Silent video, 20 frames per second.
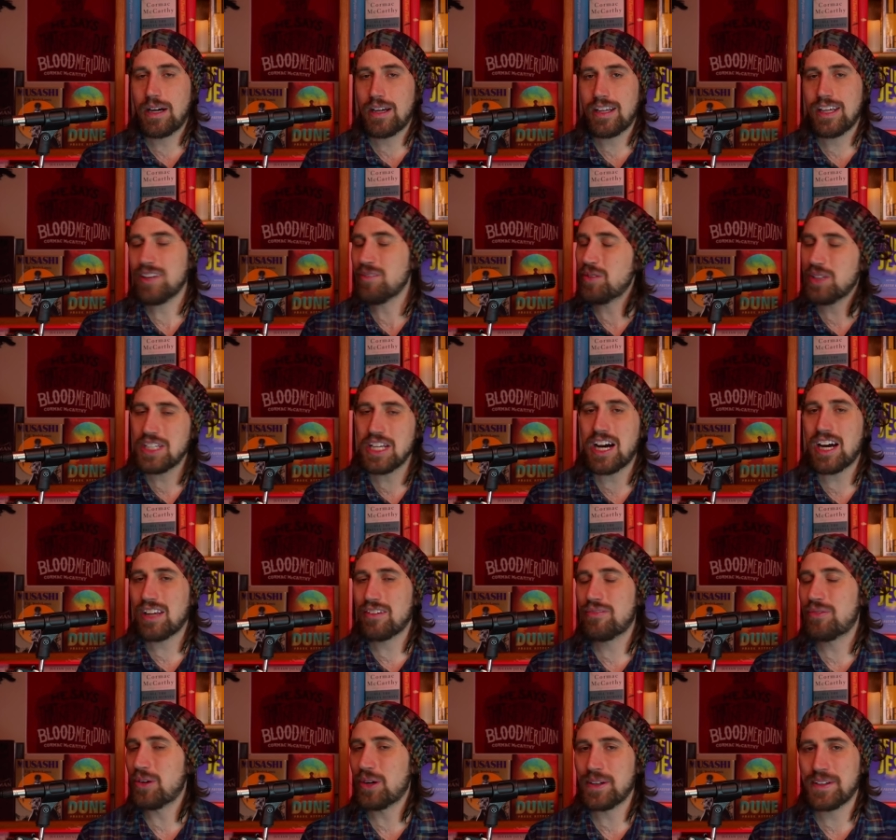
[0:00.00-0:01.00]
But it would not
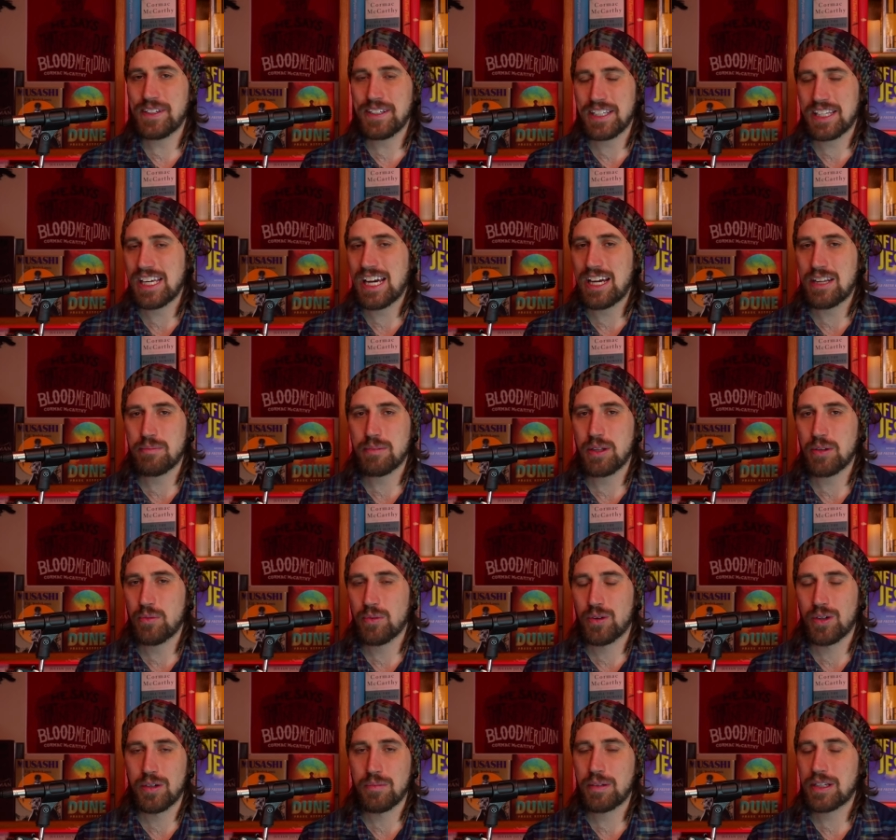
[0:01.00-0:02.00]
have won an Academy
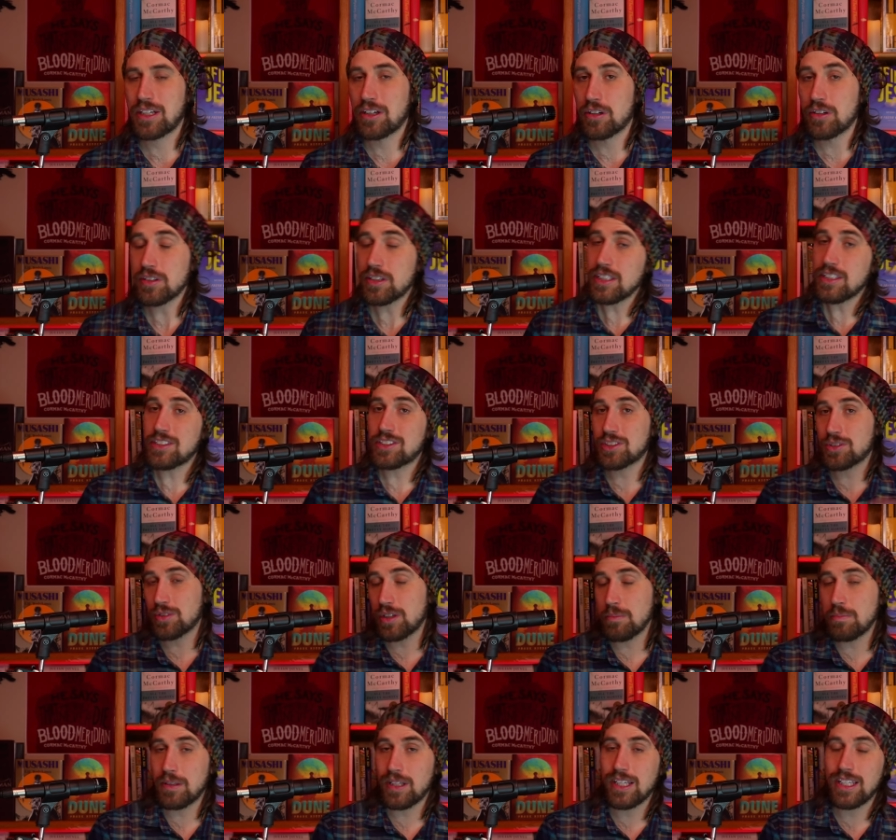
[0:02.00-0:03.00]
Award. McCarthy's
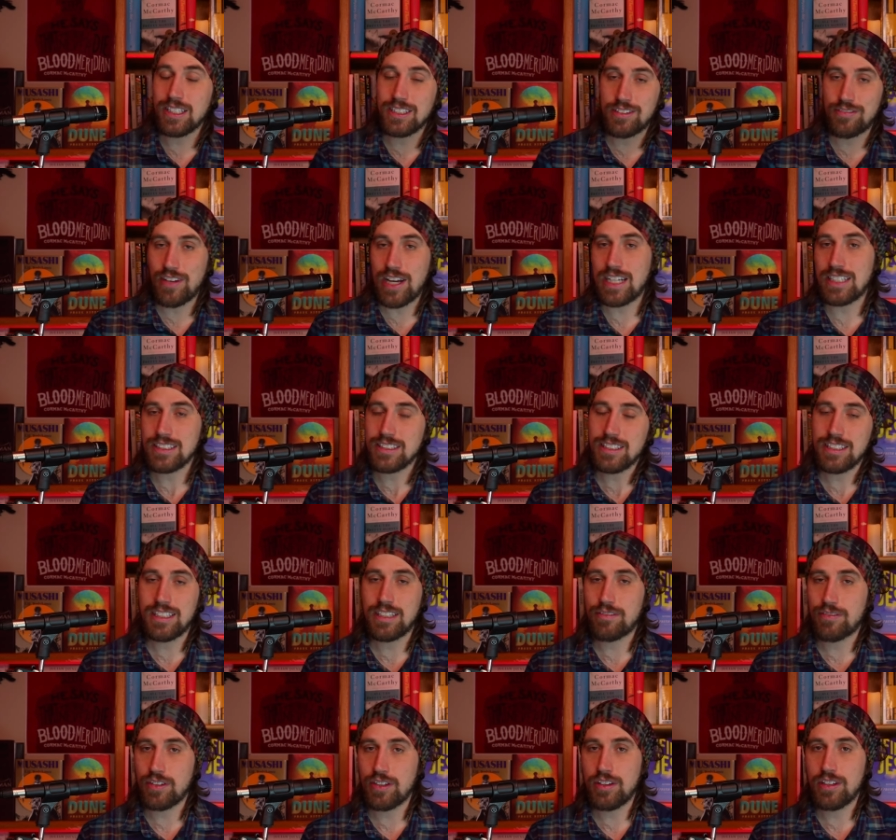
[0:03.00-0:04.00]
screenplay is vastly
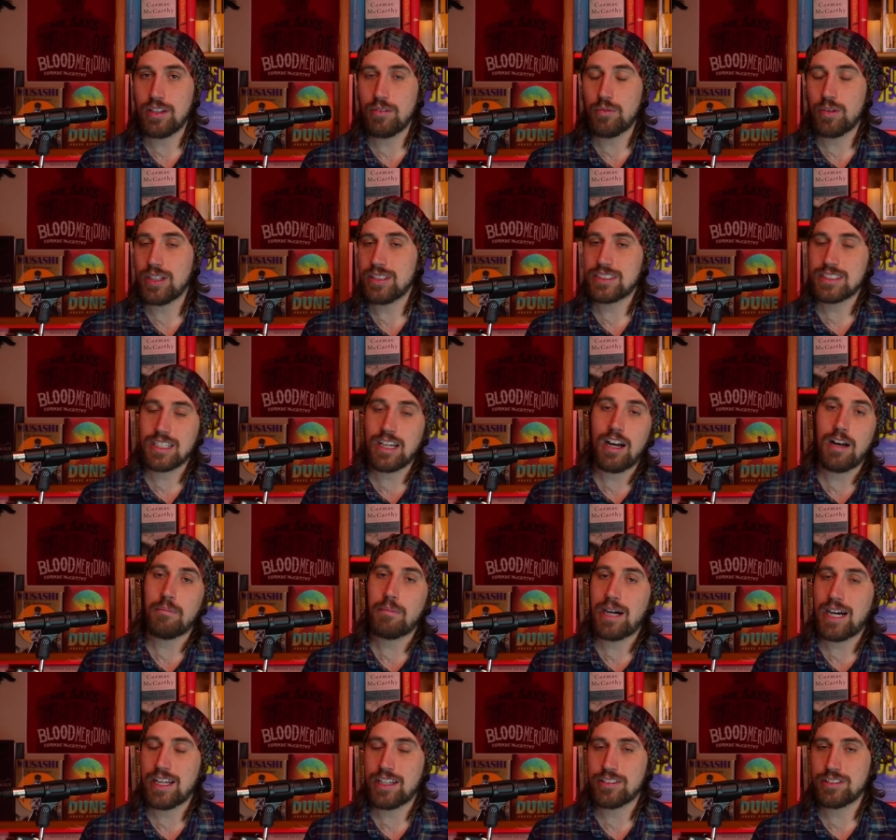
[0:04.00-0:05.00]
different than what Scott
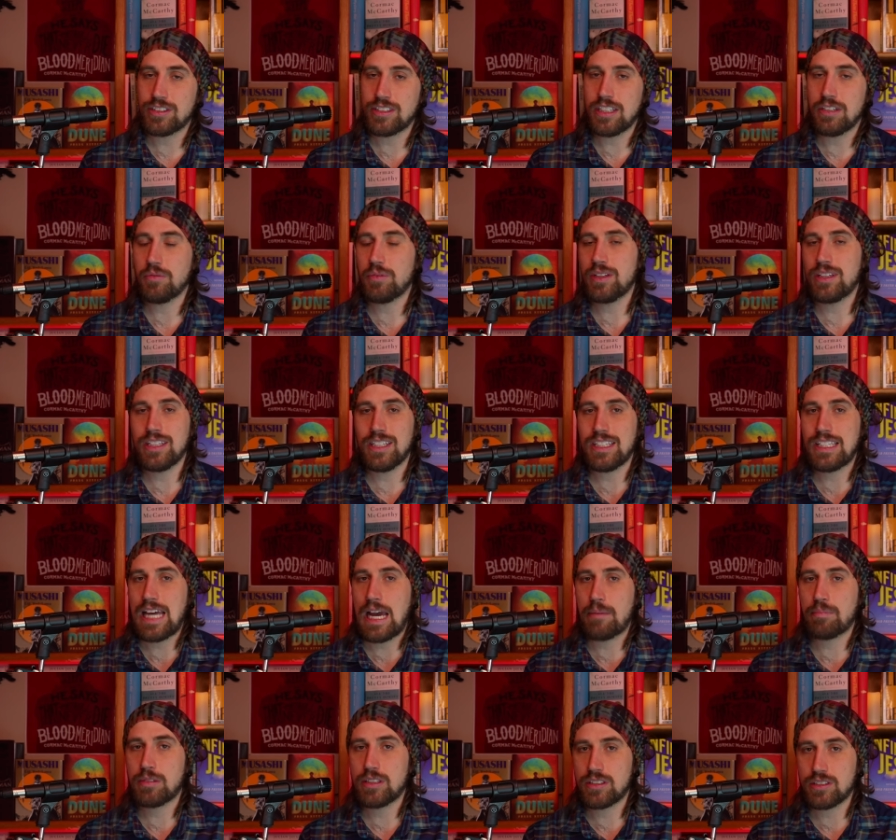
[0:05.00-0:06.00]
Myers did with the
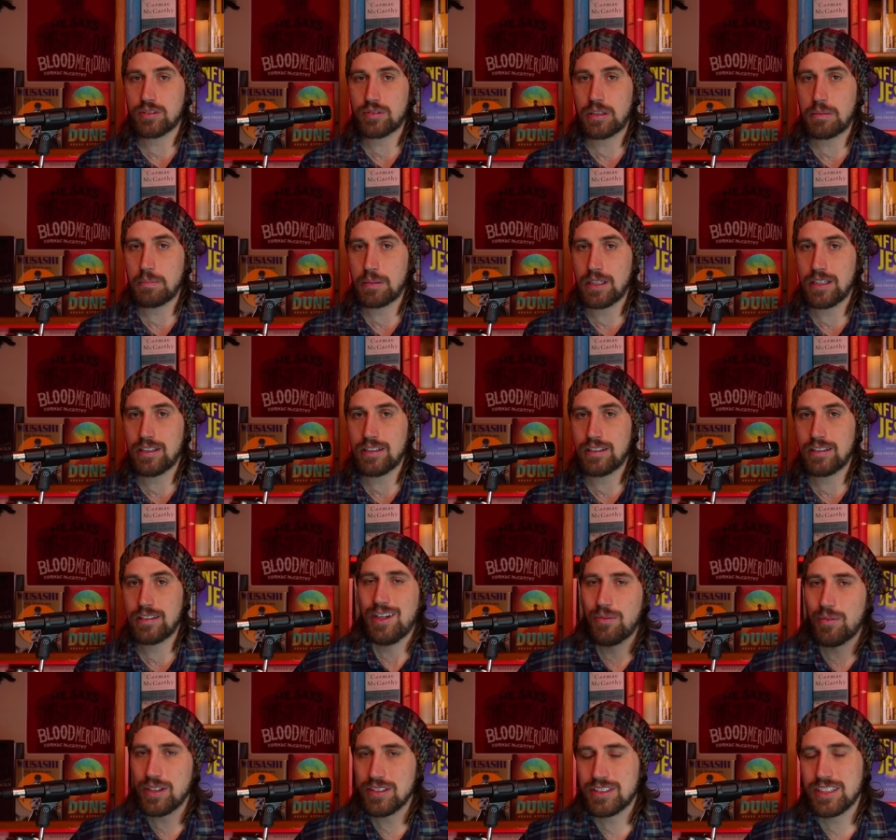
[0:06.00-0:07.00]
adapted screenplay.
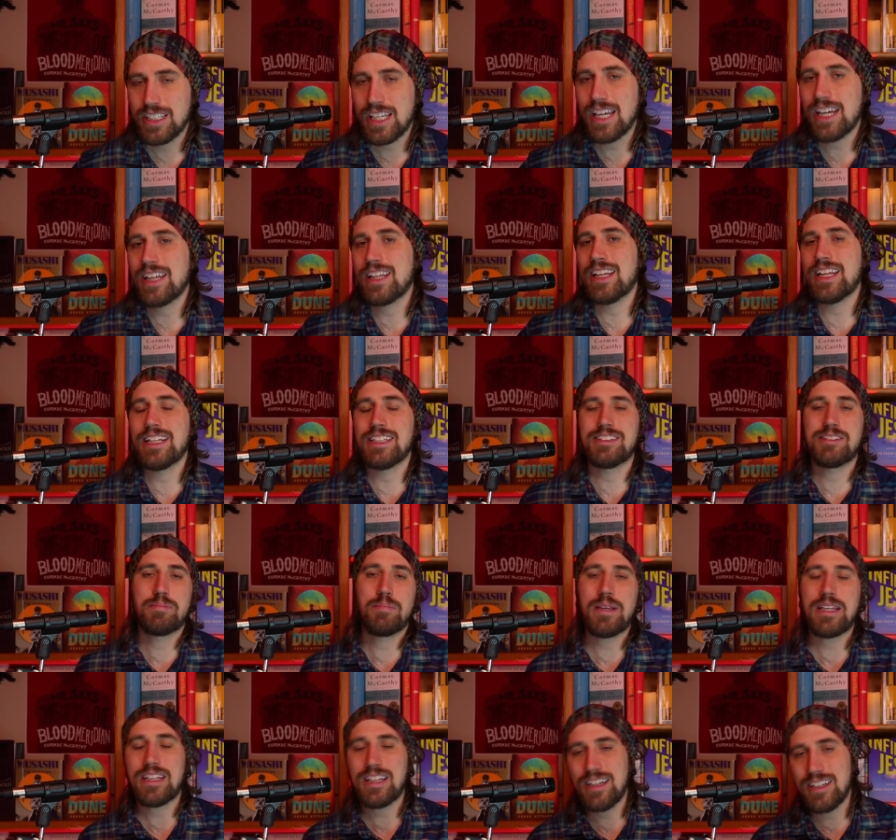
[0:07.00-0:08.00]
And once again, it's
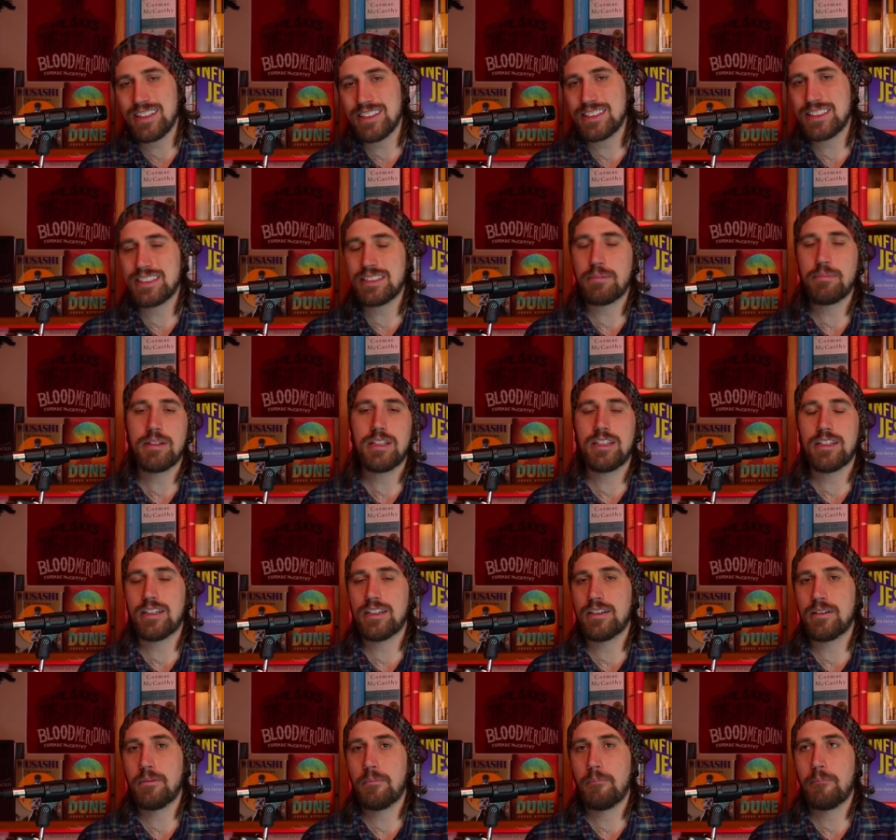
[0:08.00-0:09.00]
because some of
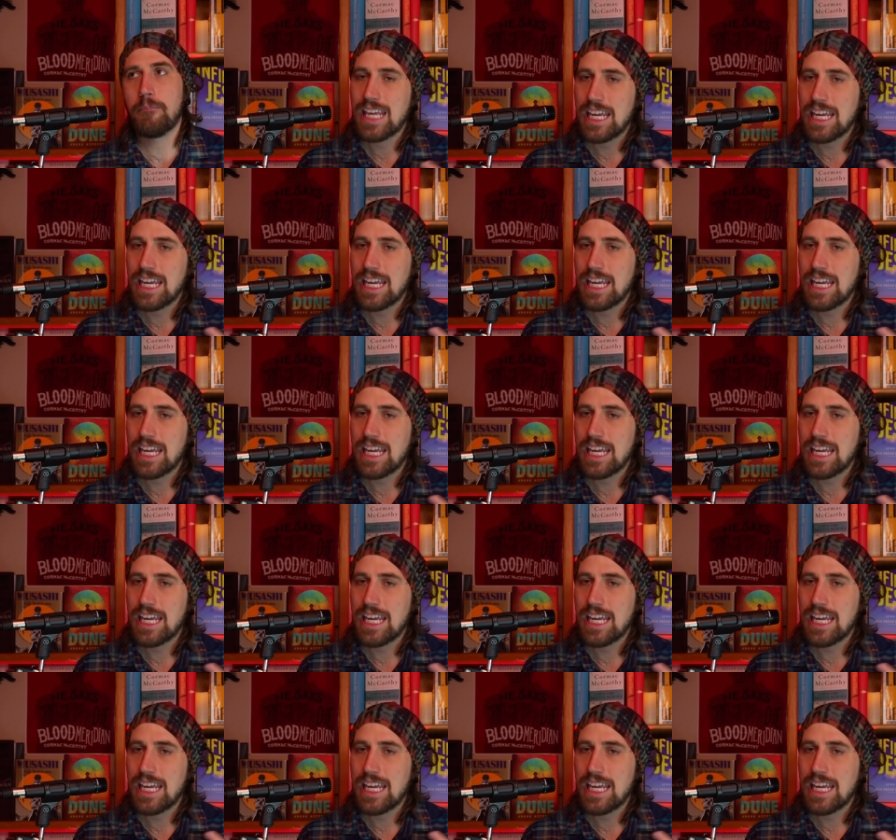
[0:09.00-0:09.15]
the